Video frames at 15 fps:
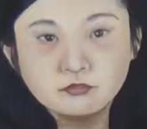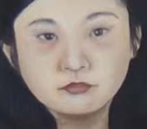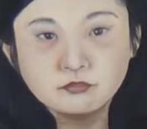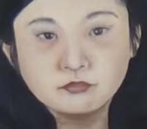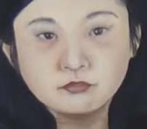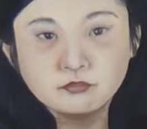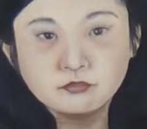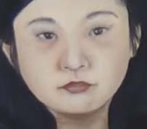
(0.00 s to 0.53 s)

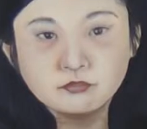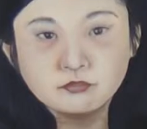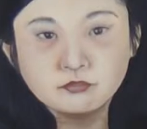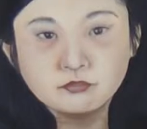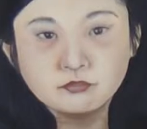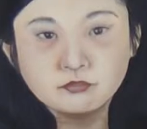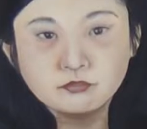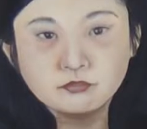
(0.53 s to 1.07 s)

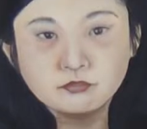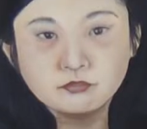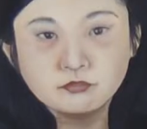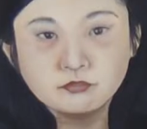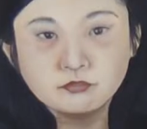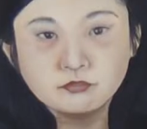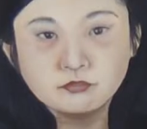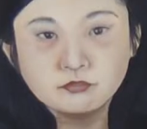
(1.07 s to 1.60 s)

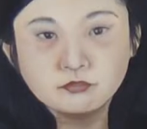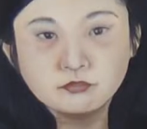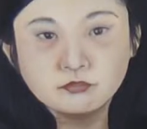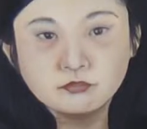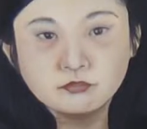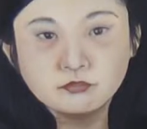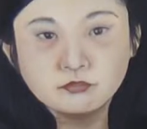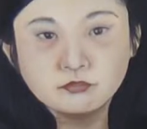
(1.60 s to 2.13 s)

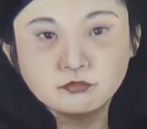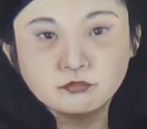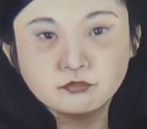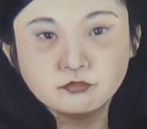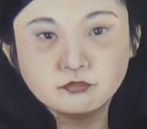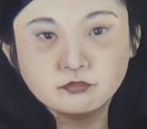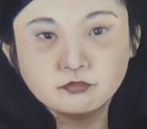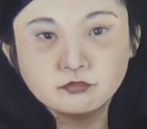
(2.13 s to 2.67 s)

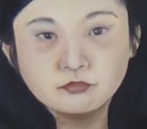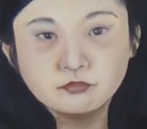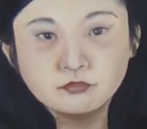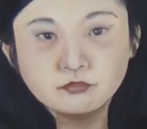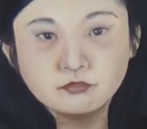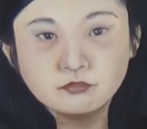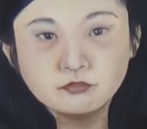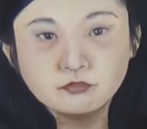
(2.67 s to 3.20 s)

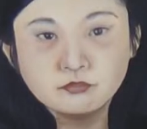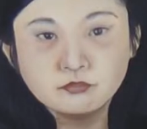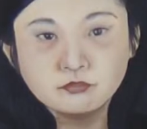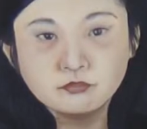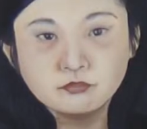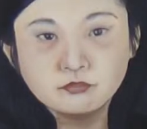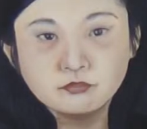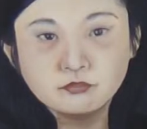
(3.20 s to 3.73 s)

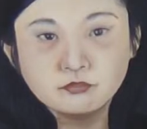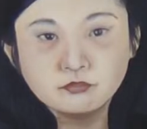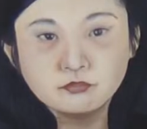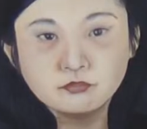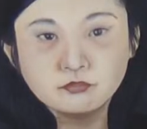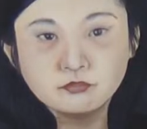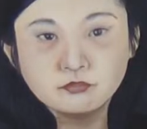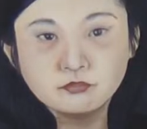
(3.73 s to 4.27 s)

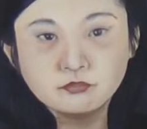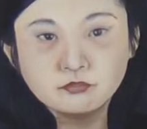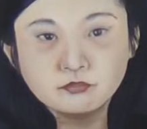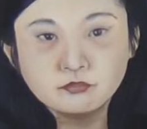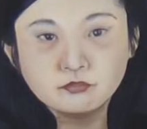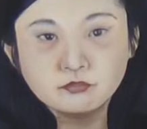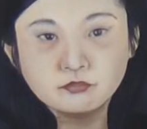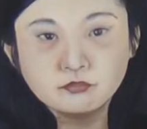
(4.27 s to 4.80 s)

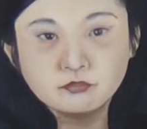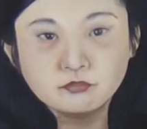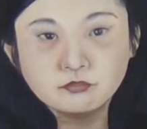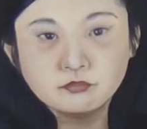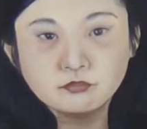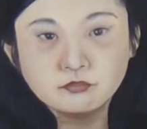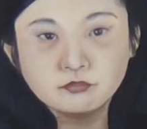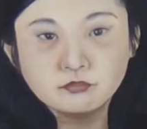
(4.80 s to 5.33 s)

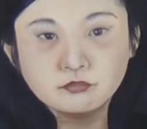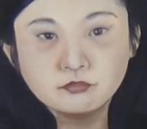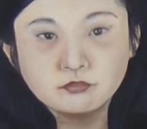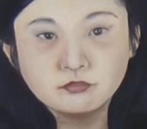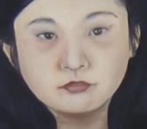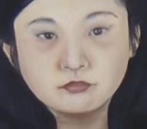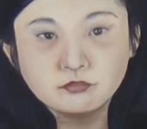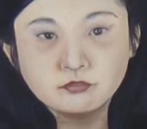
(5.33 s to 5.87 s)

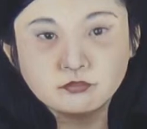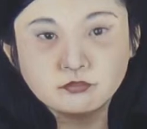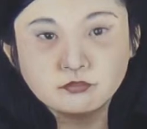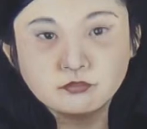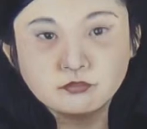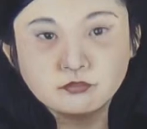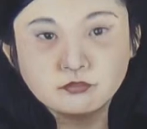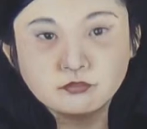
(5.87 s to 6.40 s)

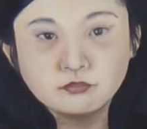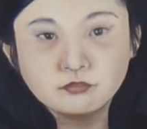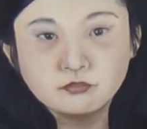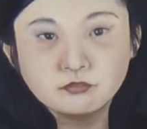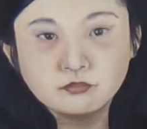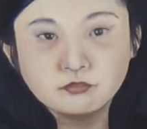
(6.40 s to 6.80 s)
(not speaking)